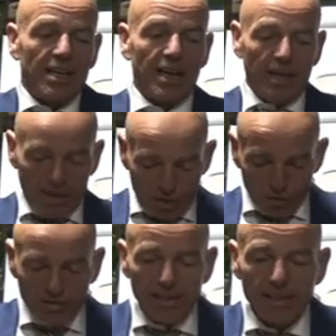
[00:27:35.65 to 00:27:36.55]
I
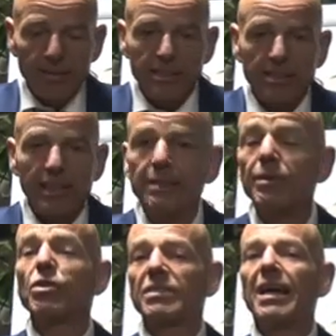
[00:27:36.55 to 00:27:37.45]
look a little bit skinny
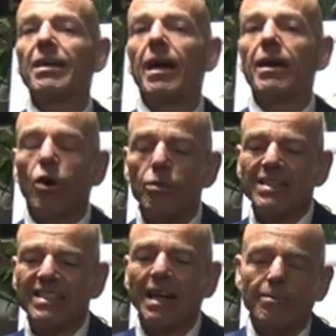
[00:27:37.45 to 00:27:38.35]
because I'm always,